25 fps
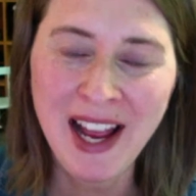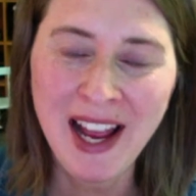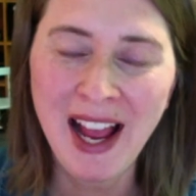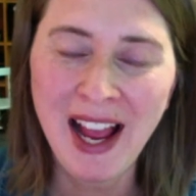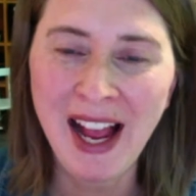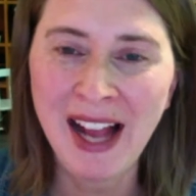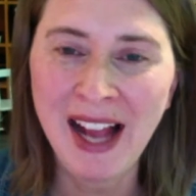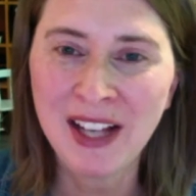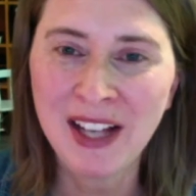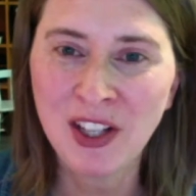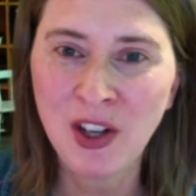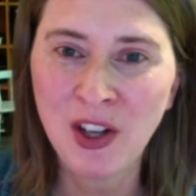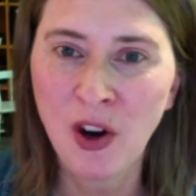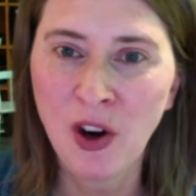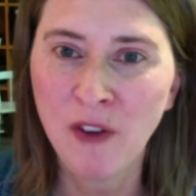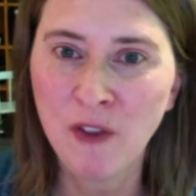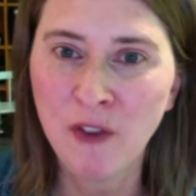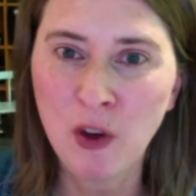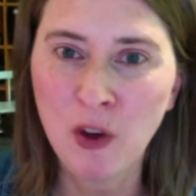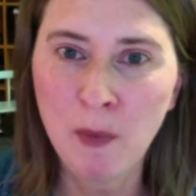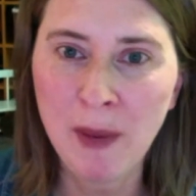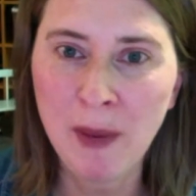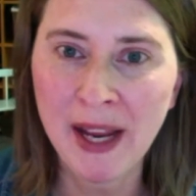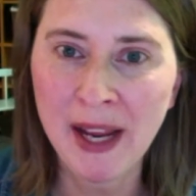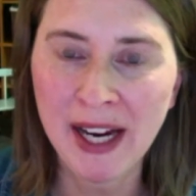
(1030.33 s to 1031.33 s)
And, if you
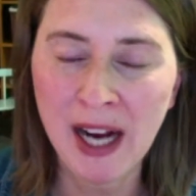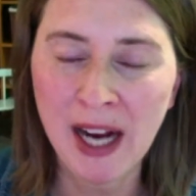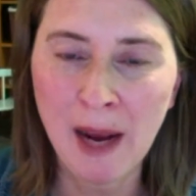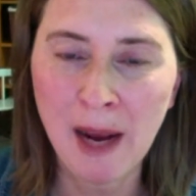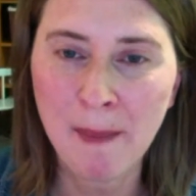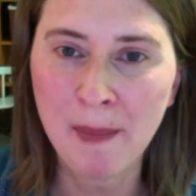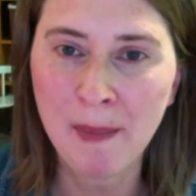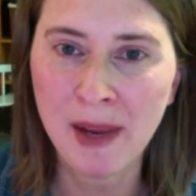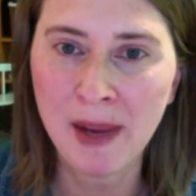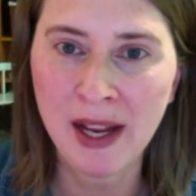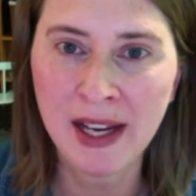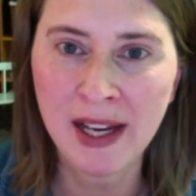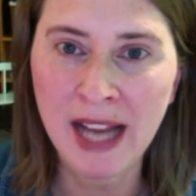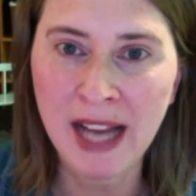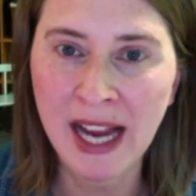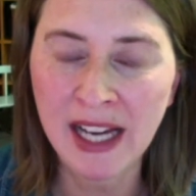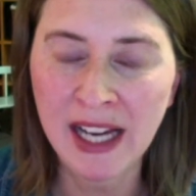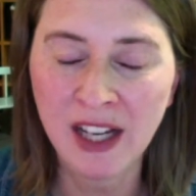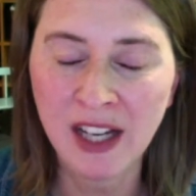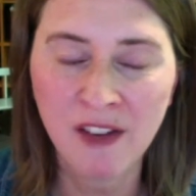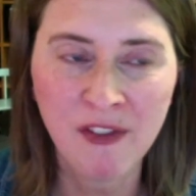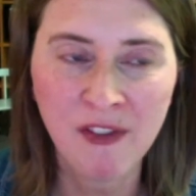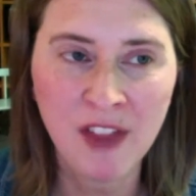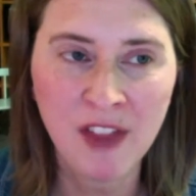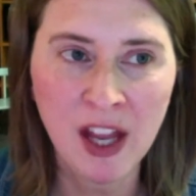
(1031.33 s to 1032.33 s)
pick up a
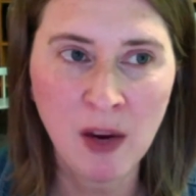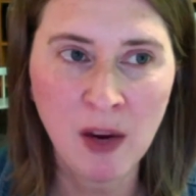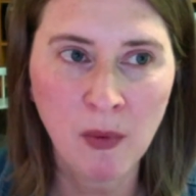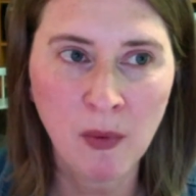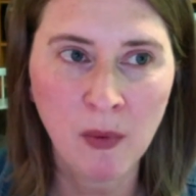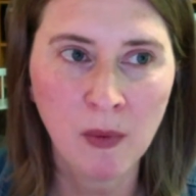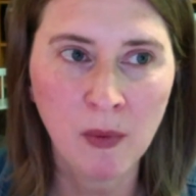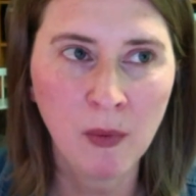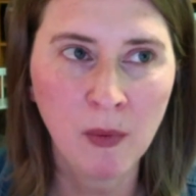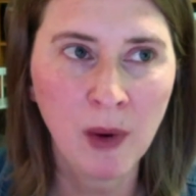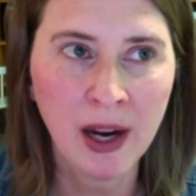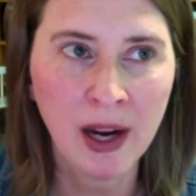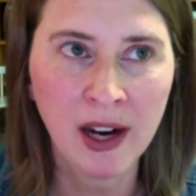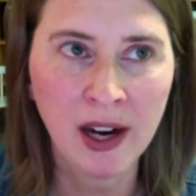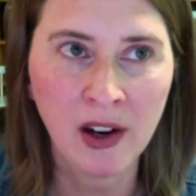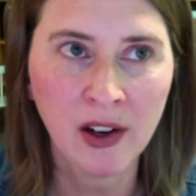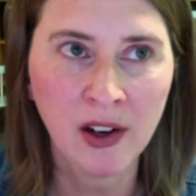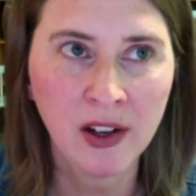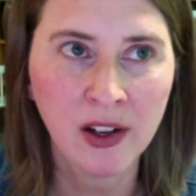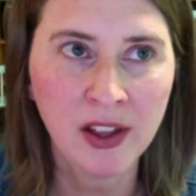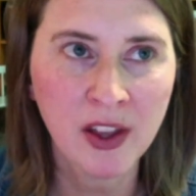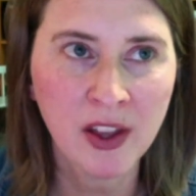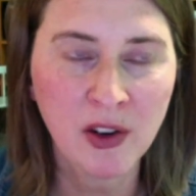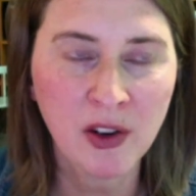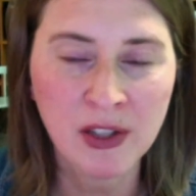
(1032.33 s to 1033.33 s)
negative thing where
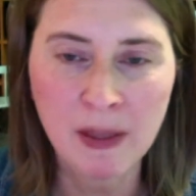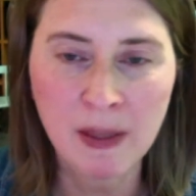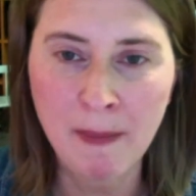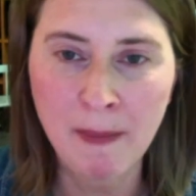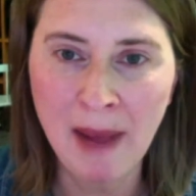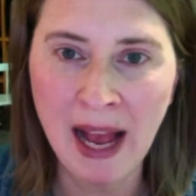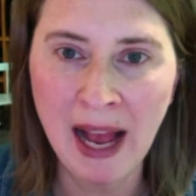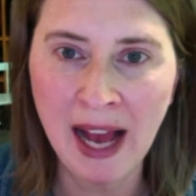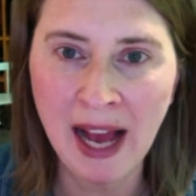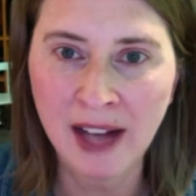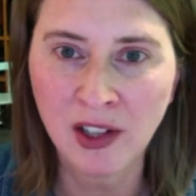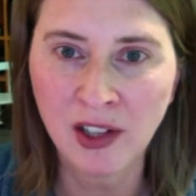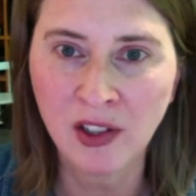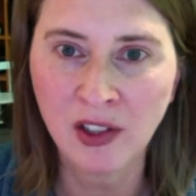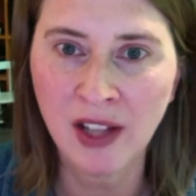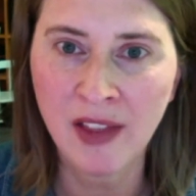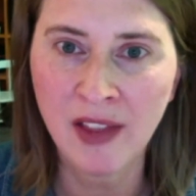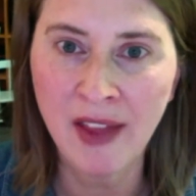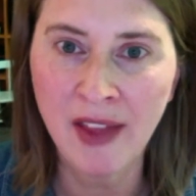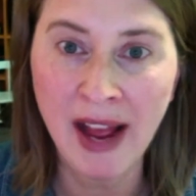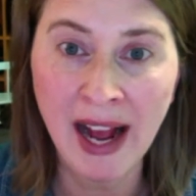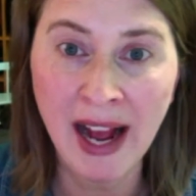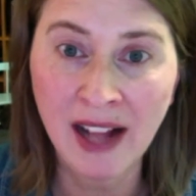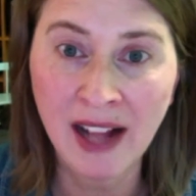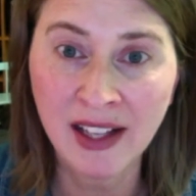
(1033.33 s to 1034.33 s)
there's a battle and
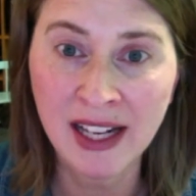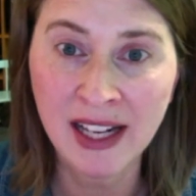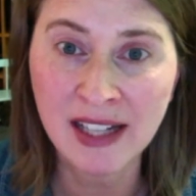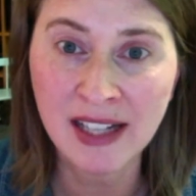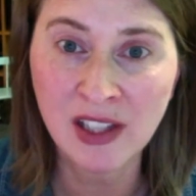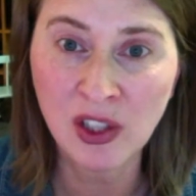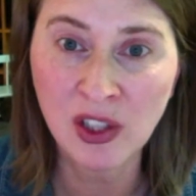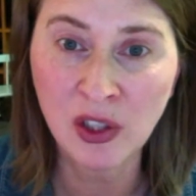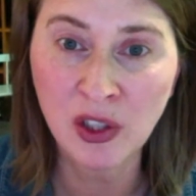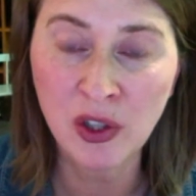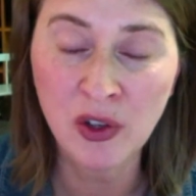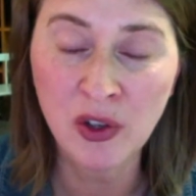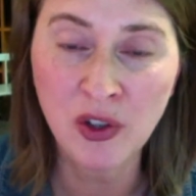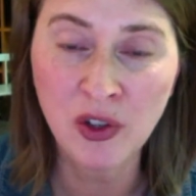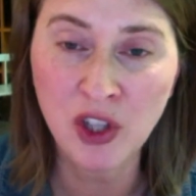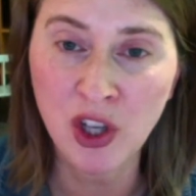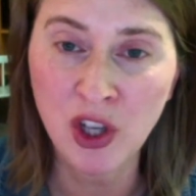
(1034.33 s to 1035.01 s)
the Allies lose,